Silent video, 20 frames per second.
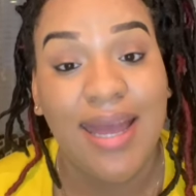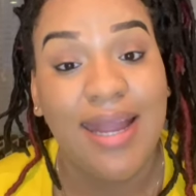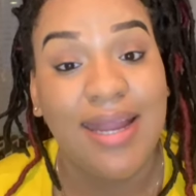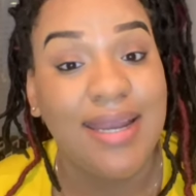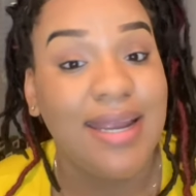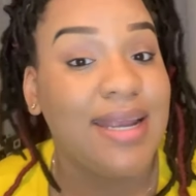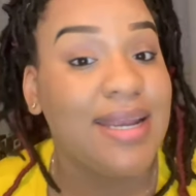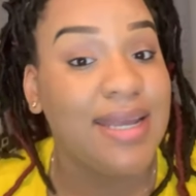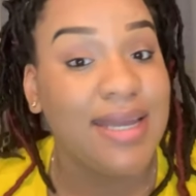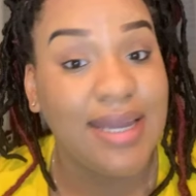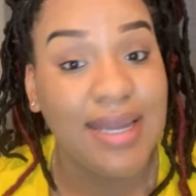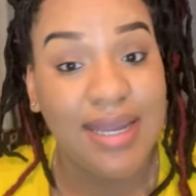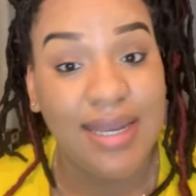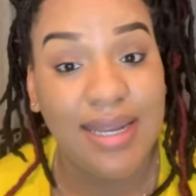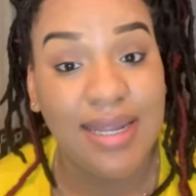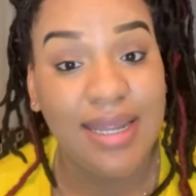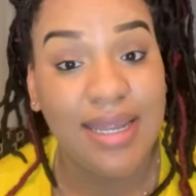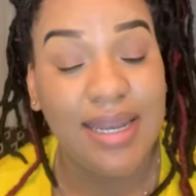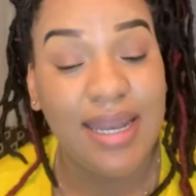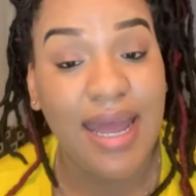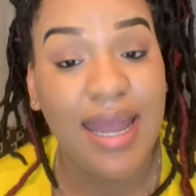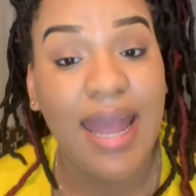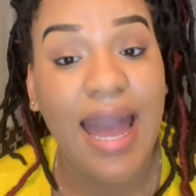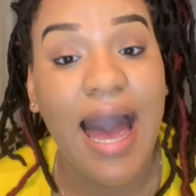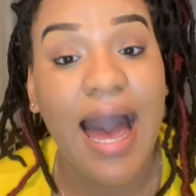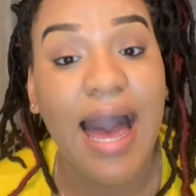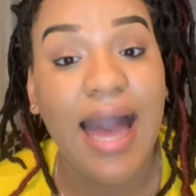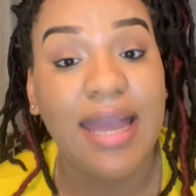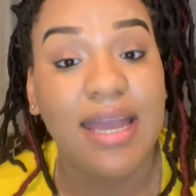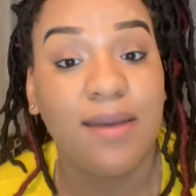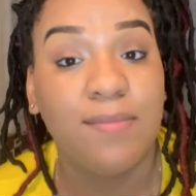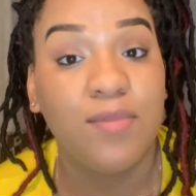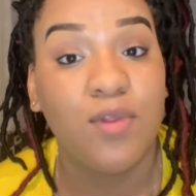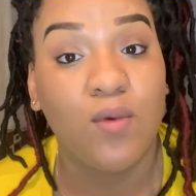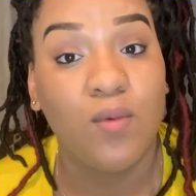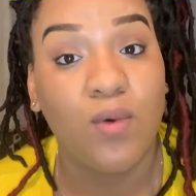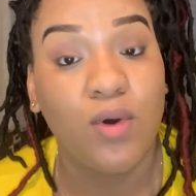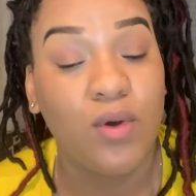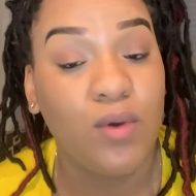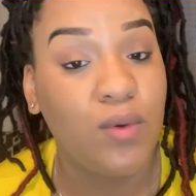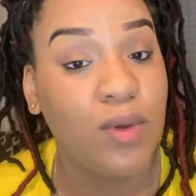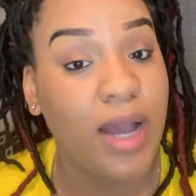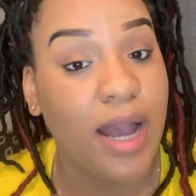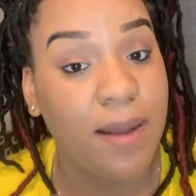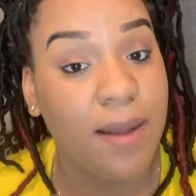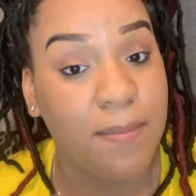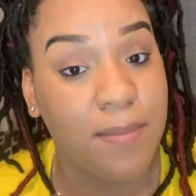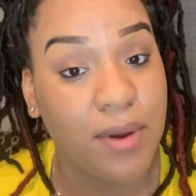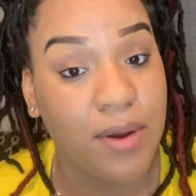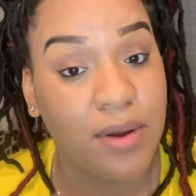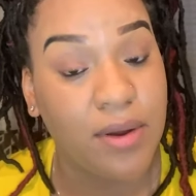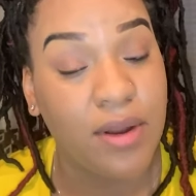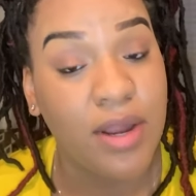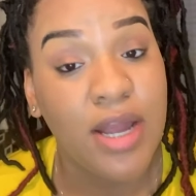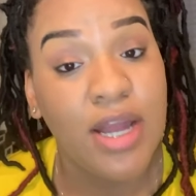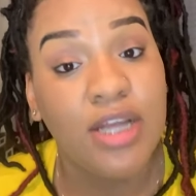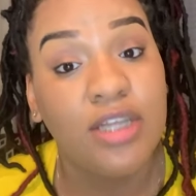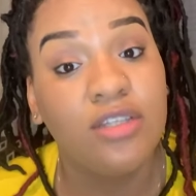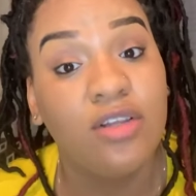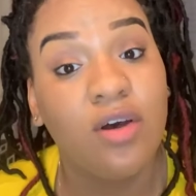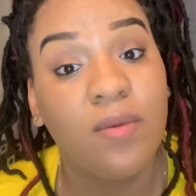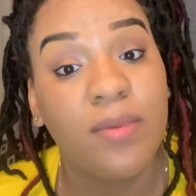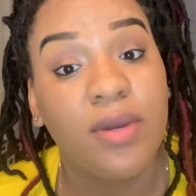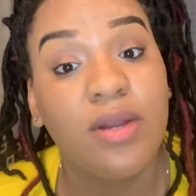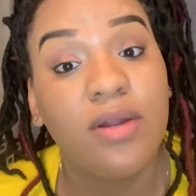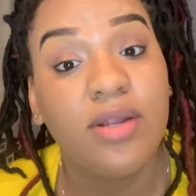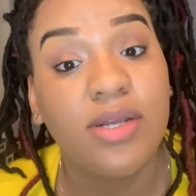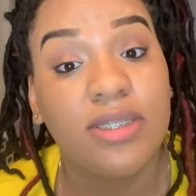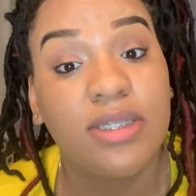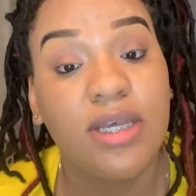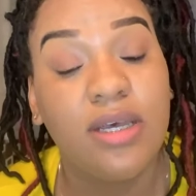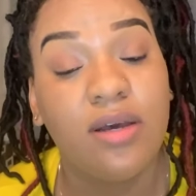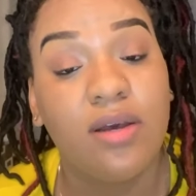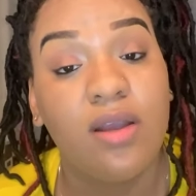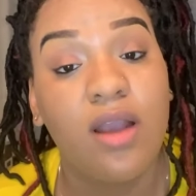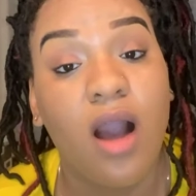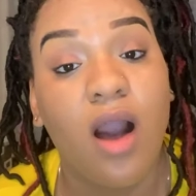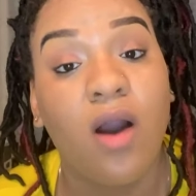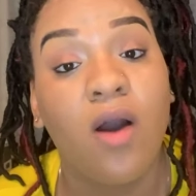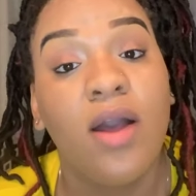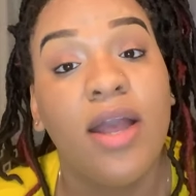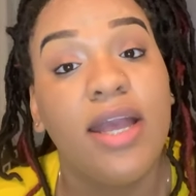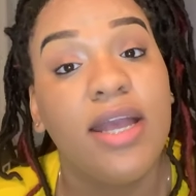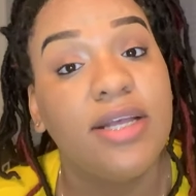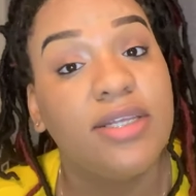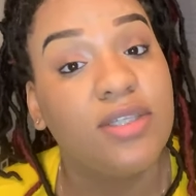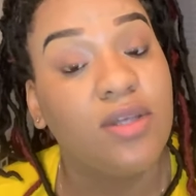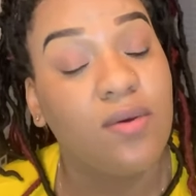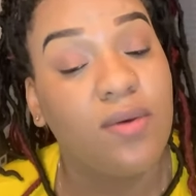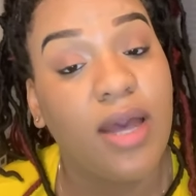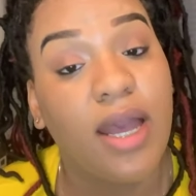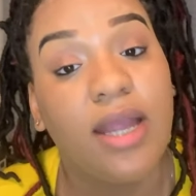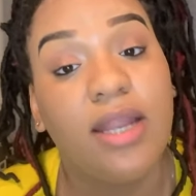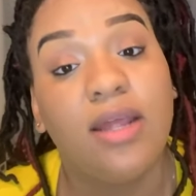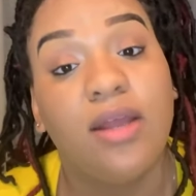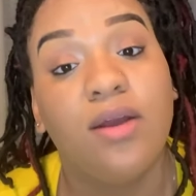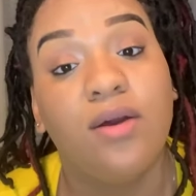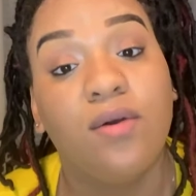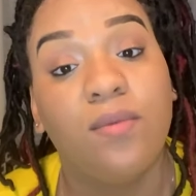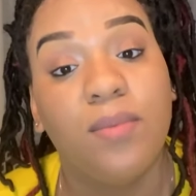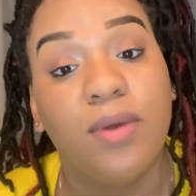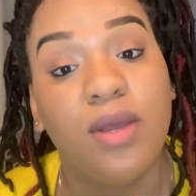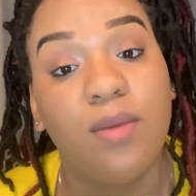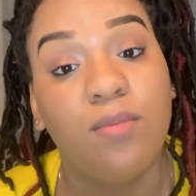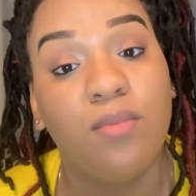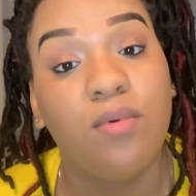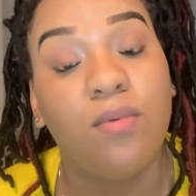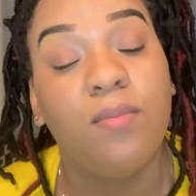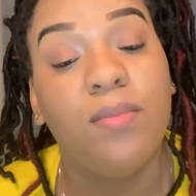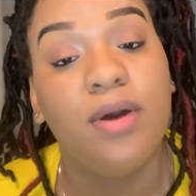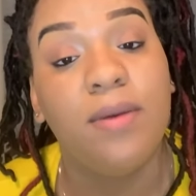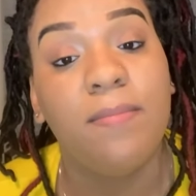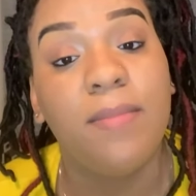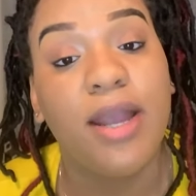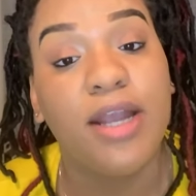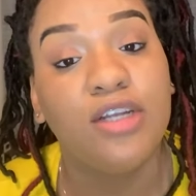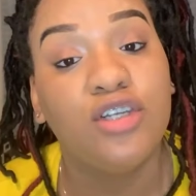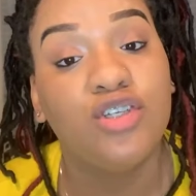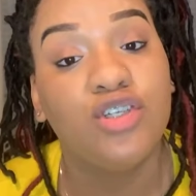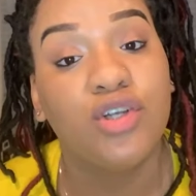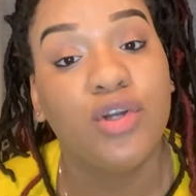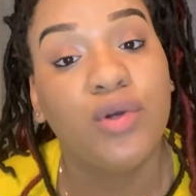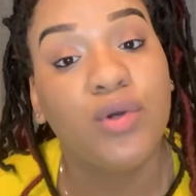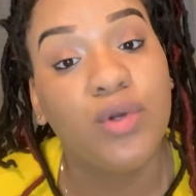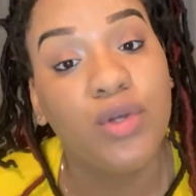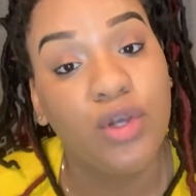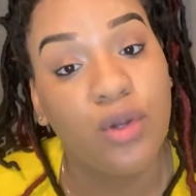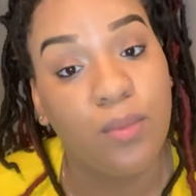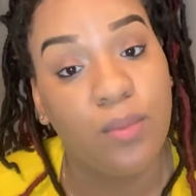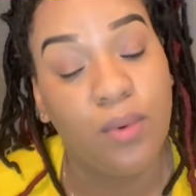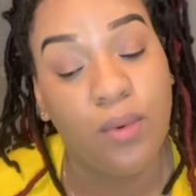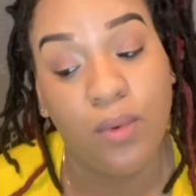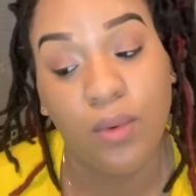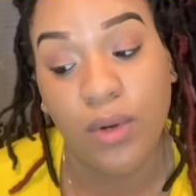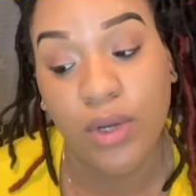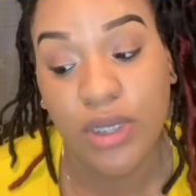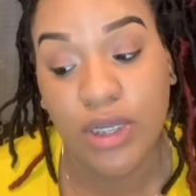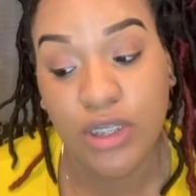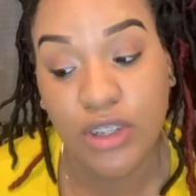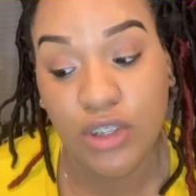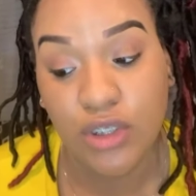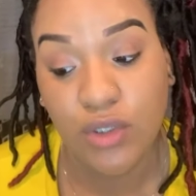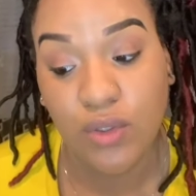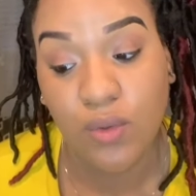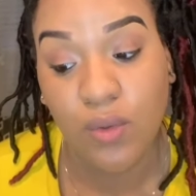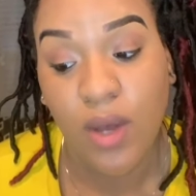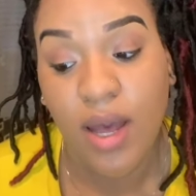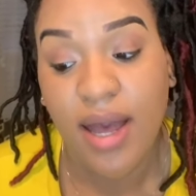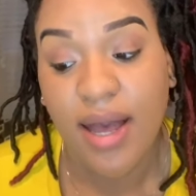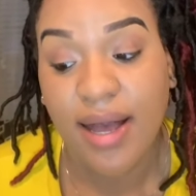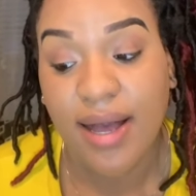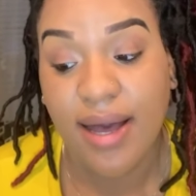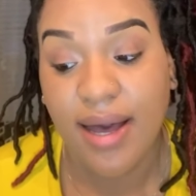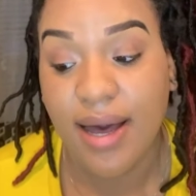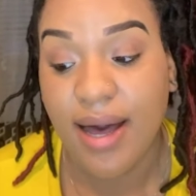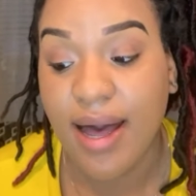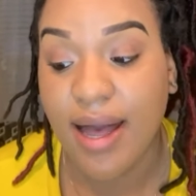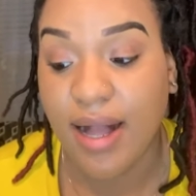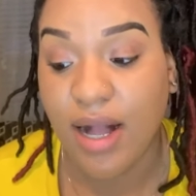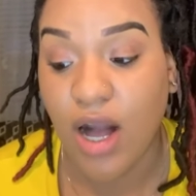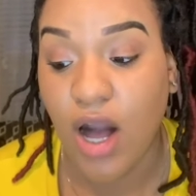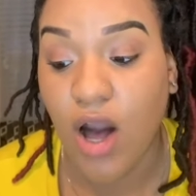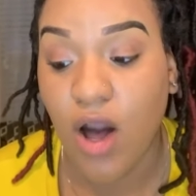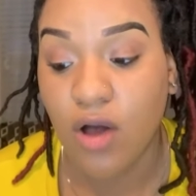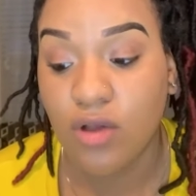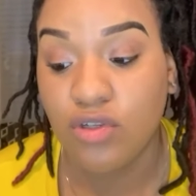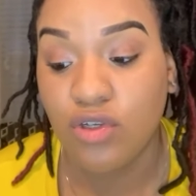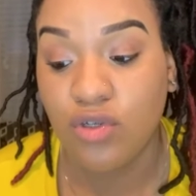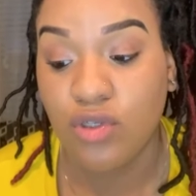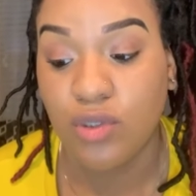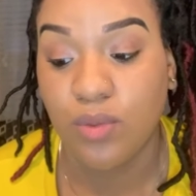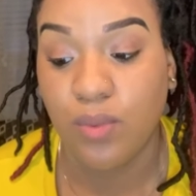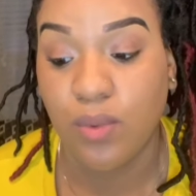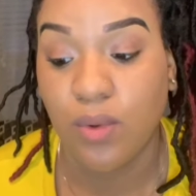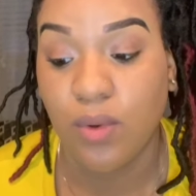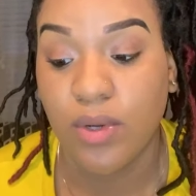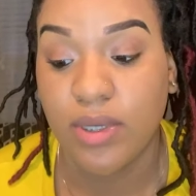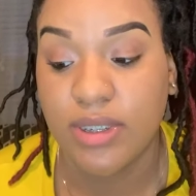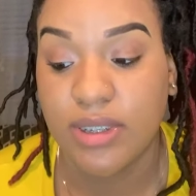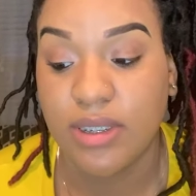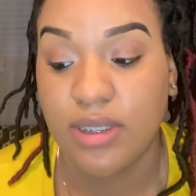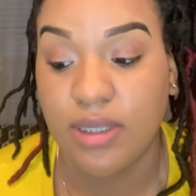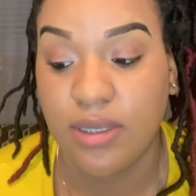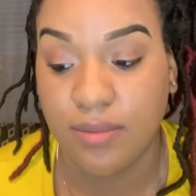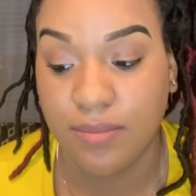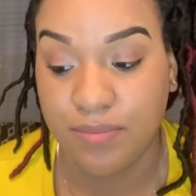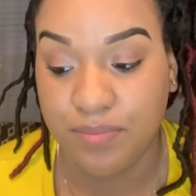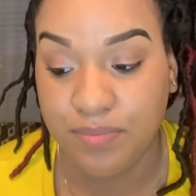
And at the end of the day, I am the one who got burned. So I'm here to tell y'all, it's okay to help people, but make sure who you're pouring into, God called you to pour into them.